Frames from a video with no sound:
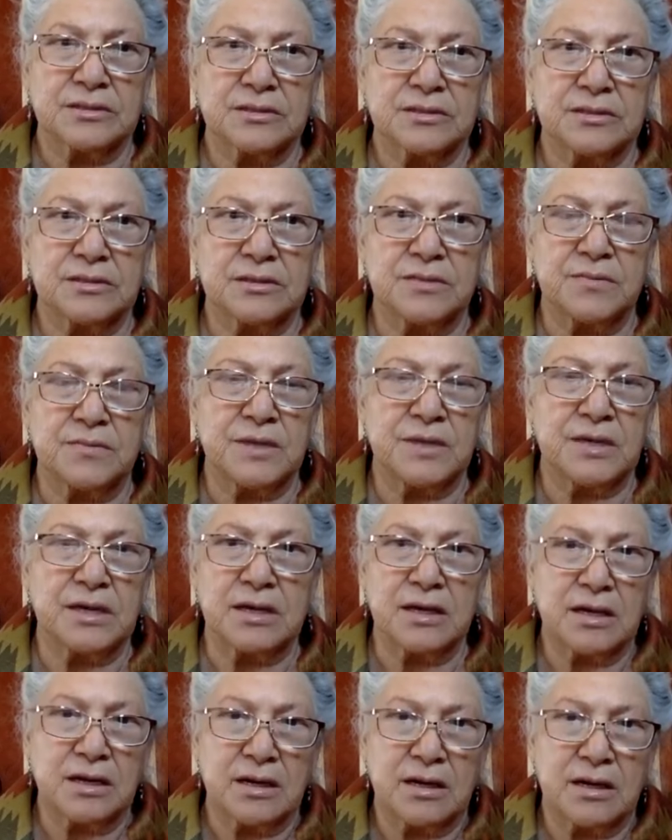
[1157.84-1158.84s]
the
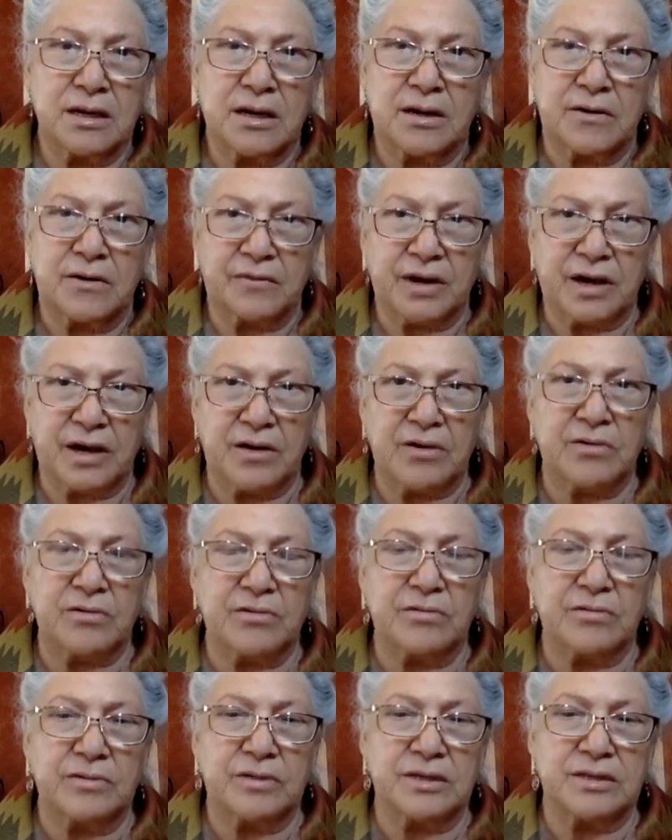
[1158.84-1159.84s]
beginning of
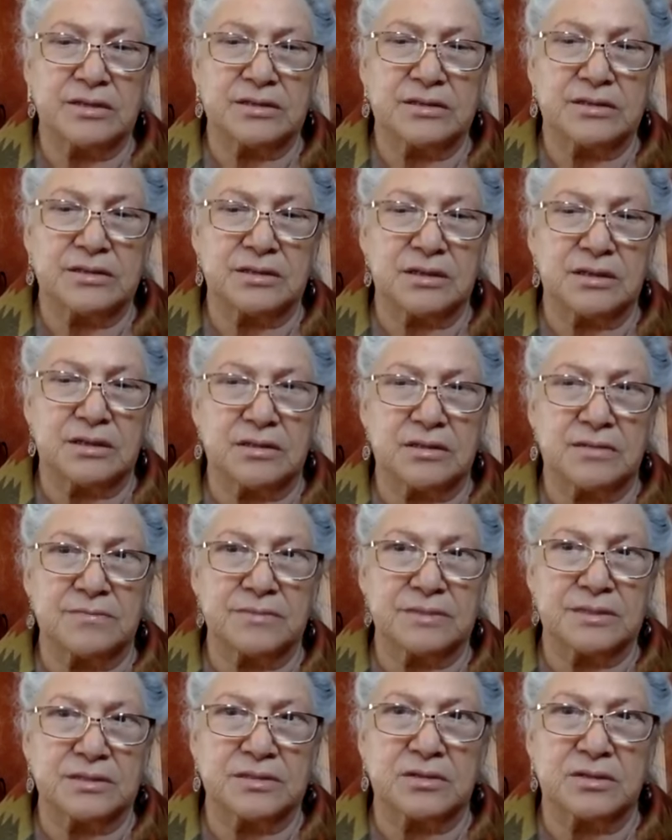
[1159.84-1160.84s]
how this
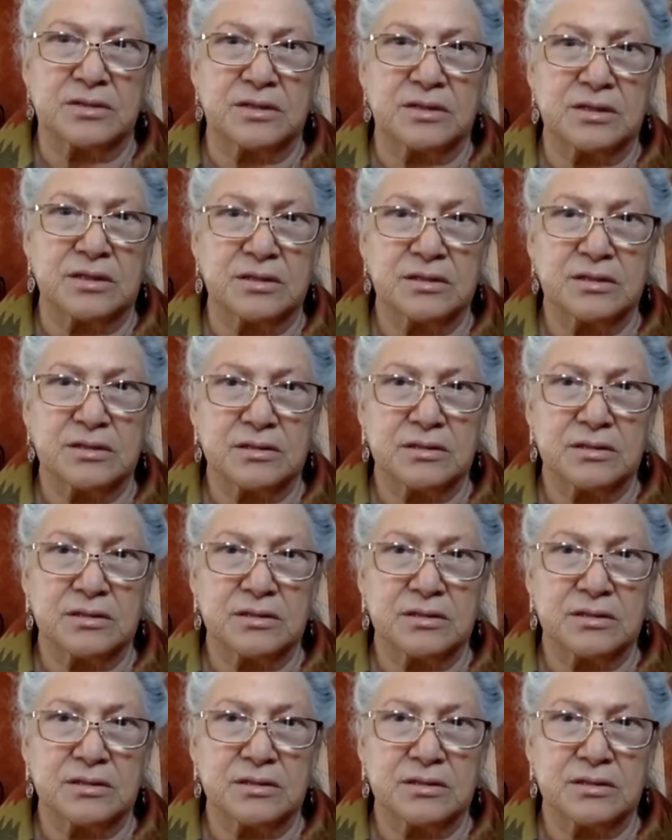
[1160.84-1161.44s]
started.